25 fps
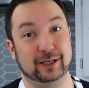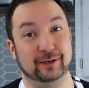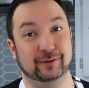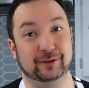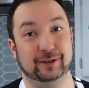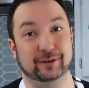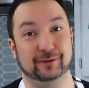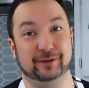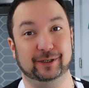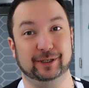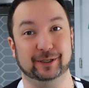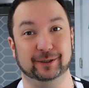you
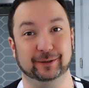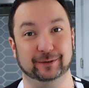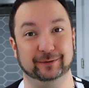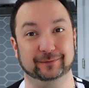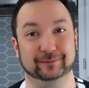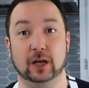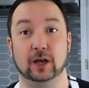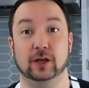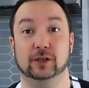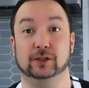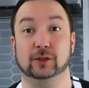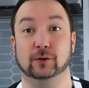do too.
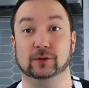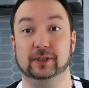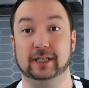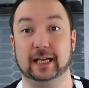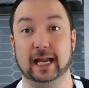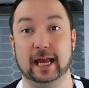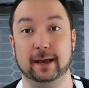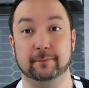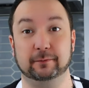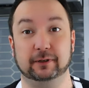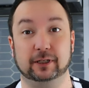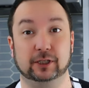So
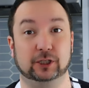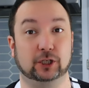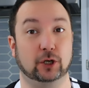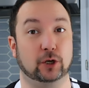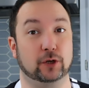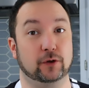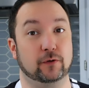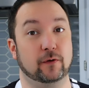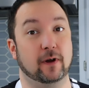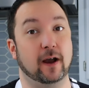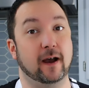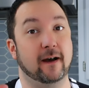today I'm gonna to show
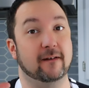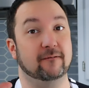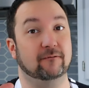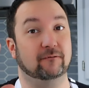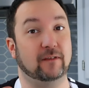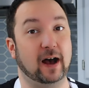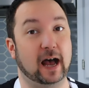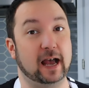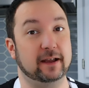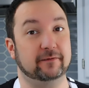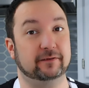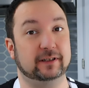you
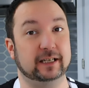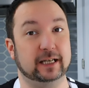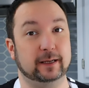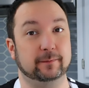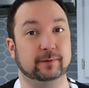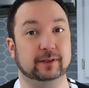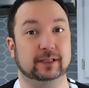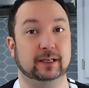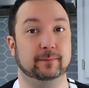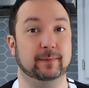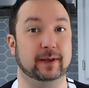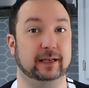five
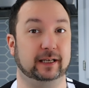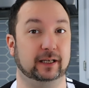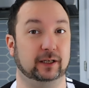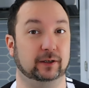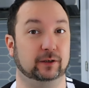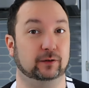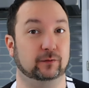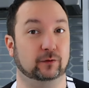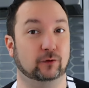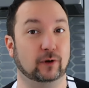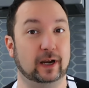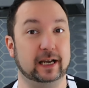tips to making
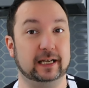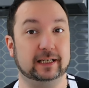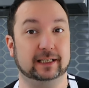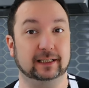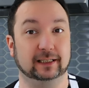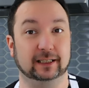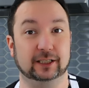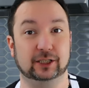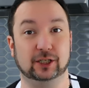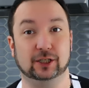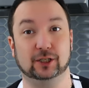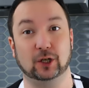great
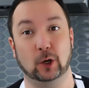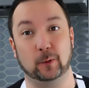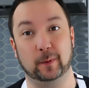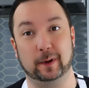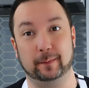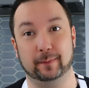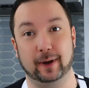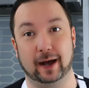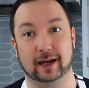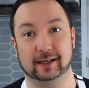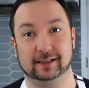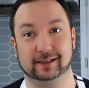delicious homemade
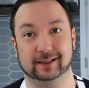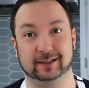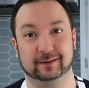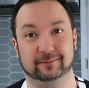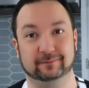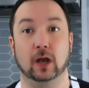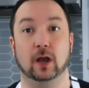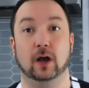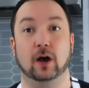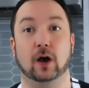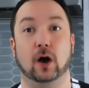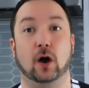pasta.
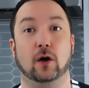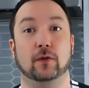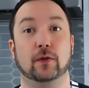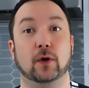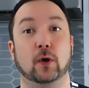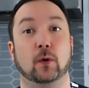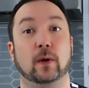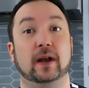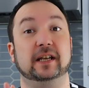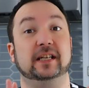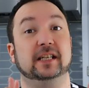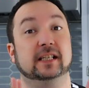
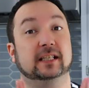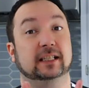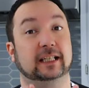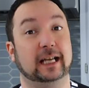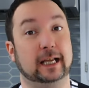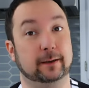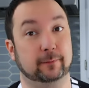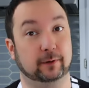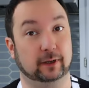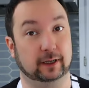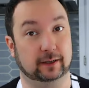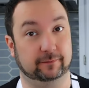Although a
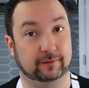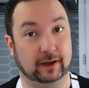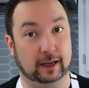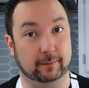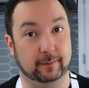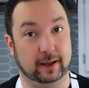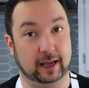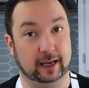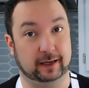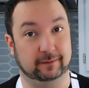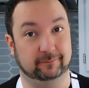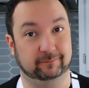disclaimer if I
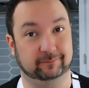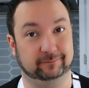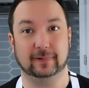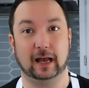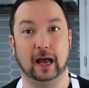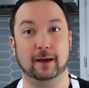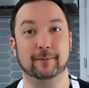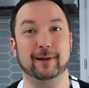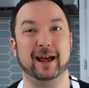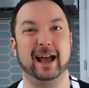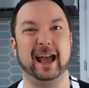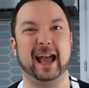may,
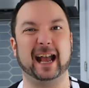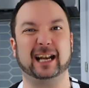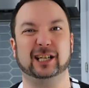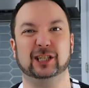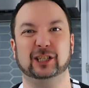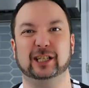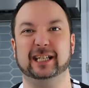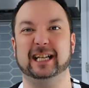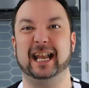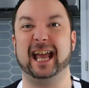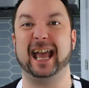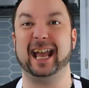I'm not
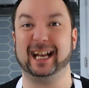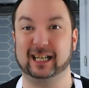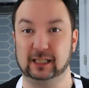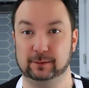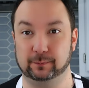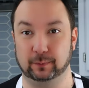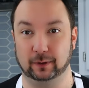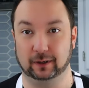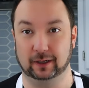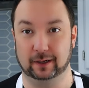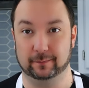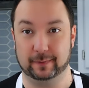actually an
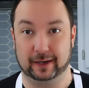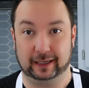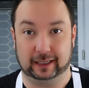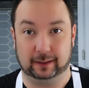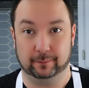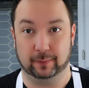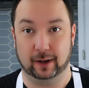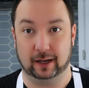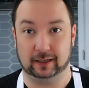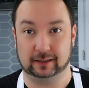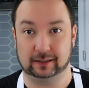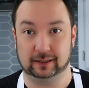expert at making
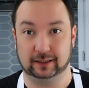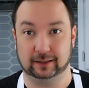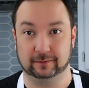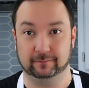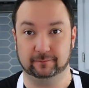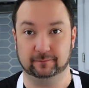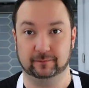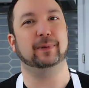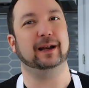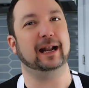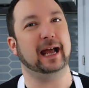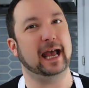pasta,
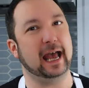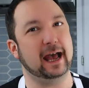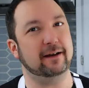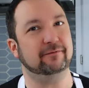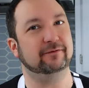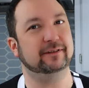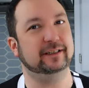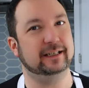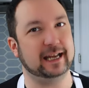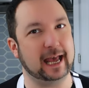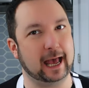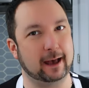but I have
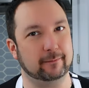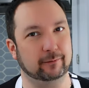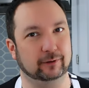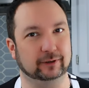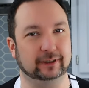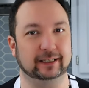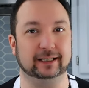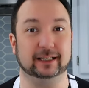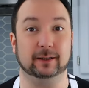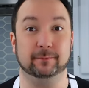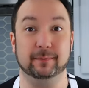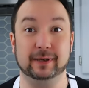dabbled
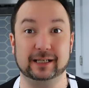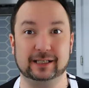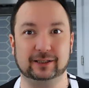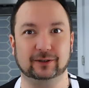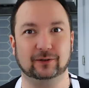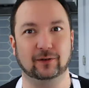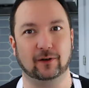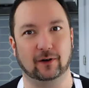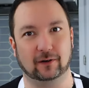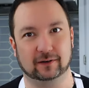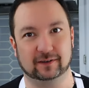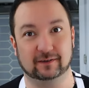in the
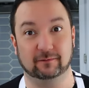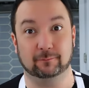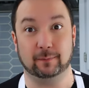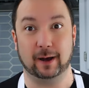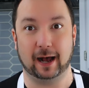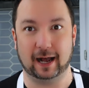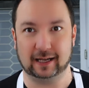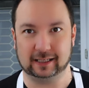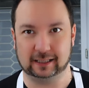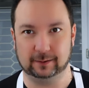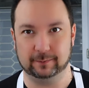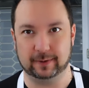mystical arts of
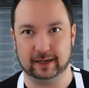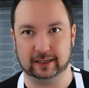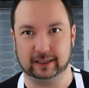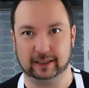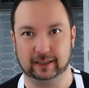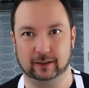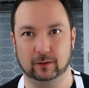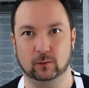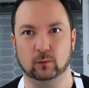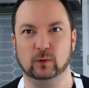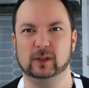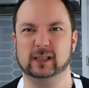pasta
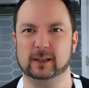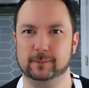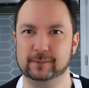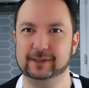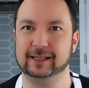making with some